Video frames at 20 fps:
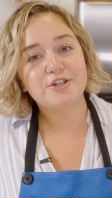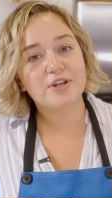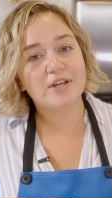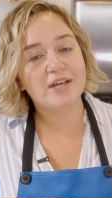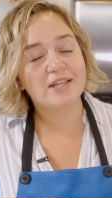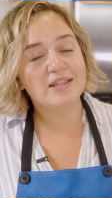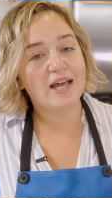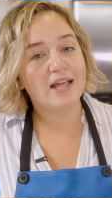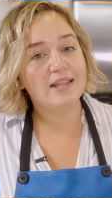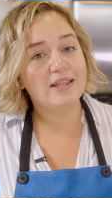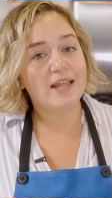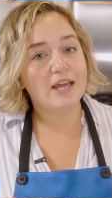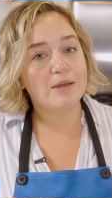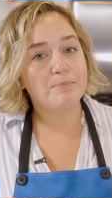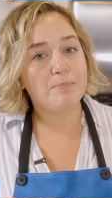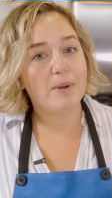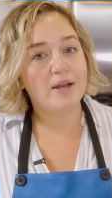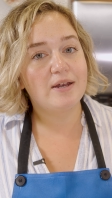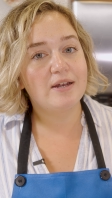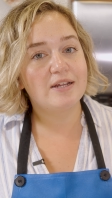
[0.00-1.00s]
sure to hit that
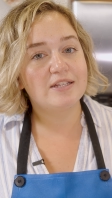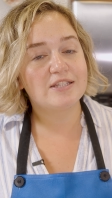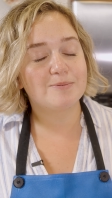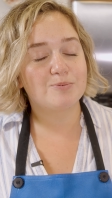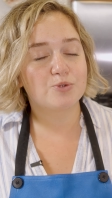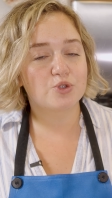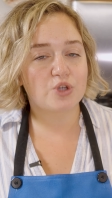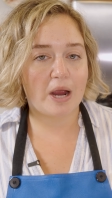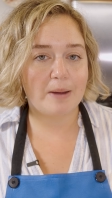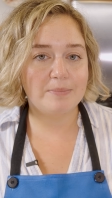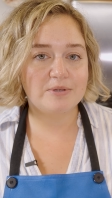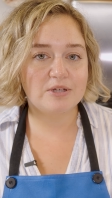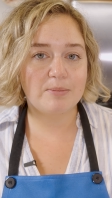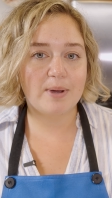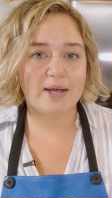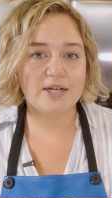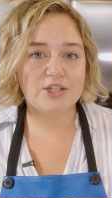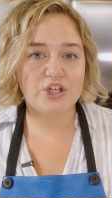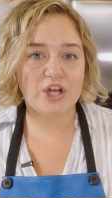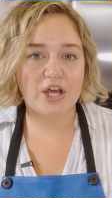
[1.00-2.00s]
like button and subscribe to
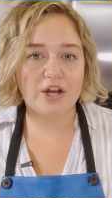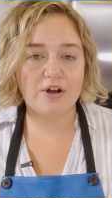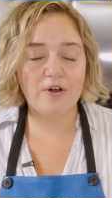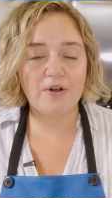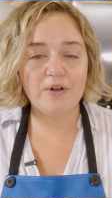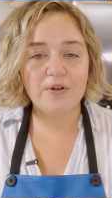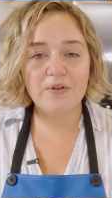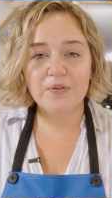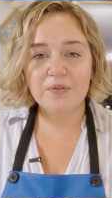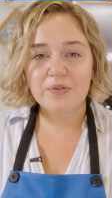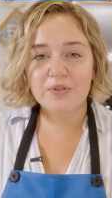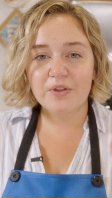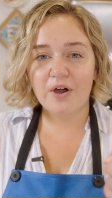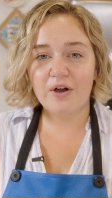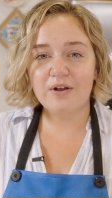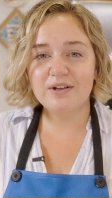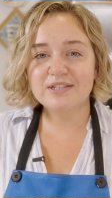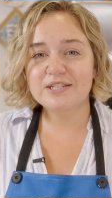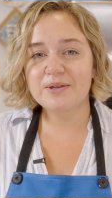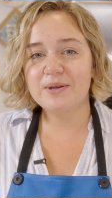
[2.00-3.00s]
my channel.
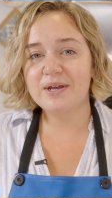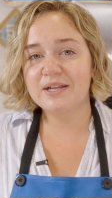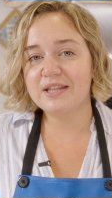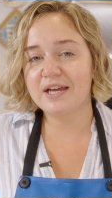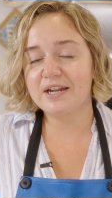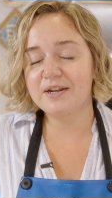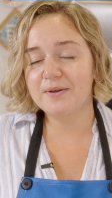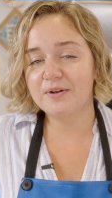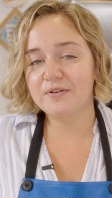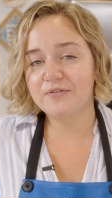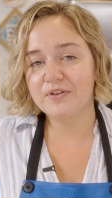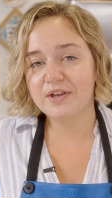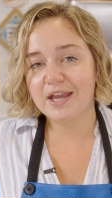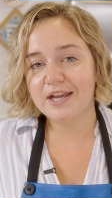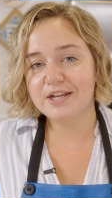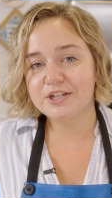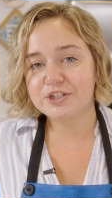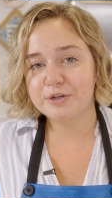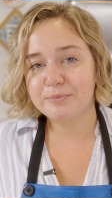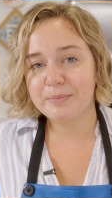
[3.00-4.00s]
Also hit that
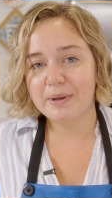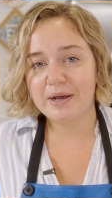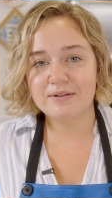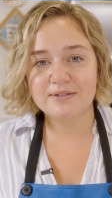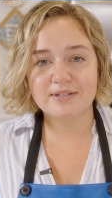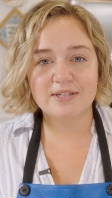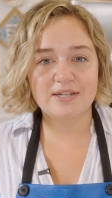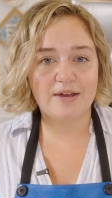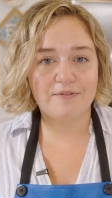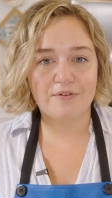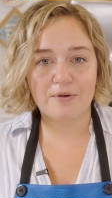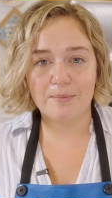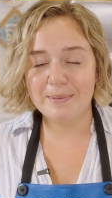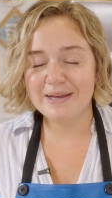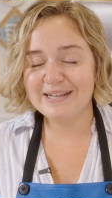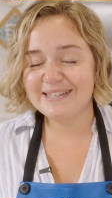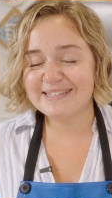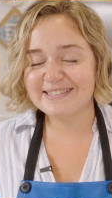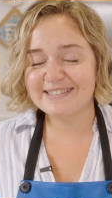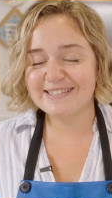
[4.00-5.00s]
notification bell to never
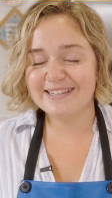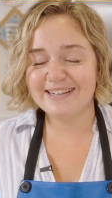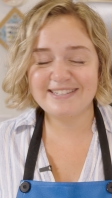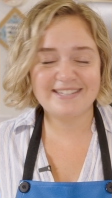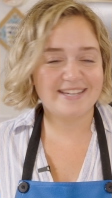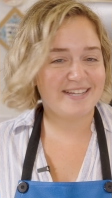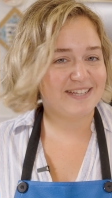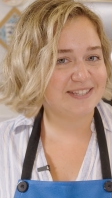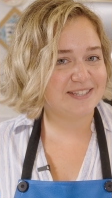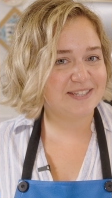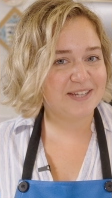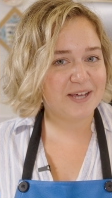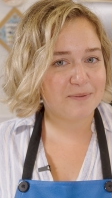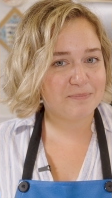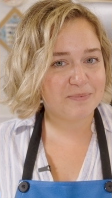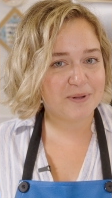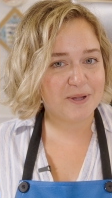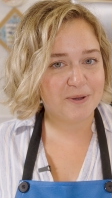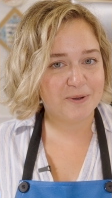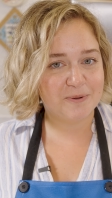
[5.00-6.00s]
miss a tasty
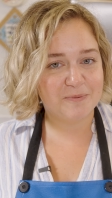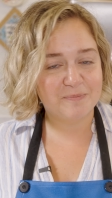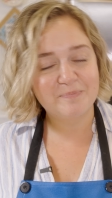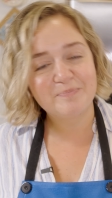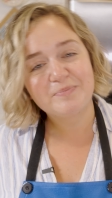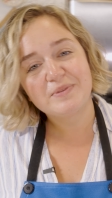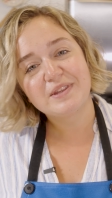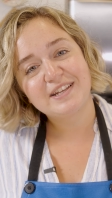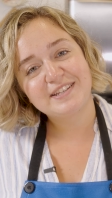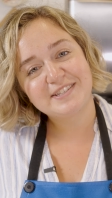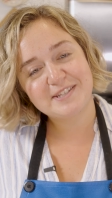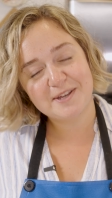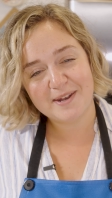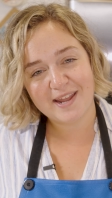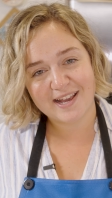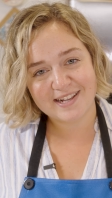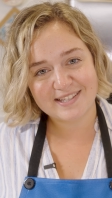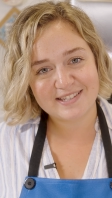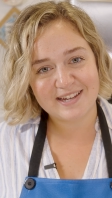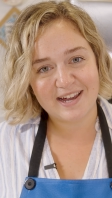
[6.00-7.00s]
upload. Till
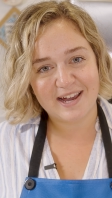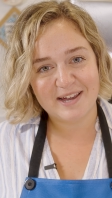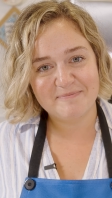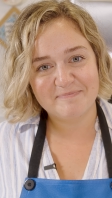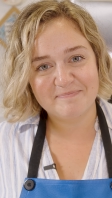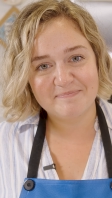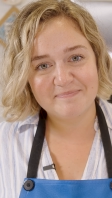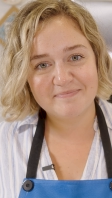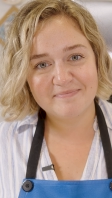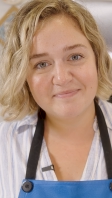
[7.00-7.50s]
next time.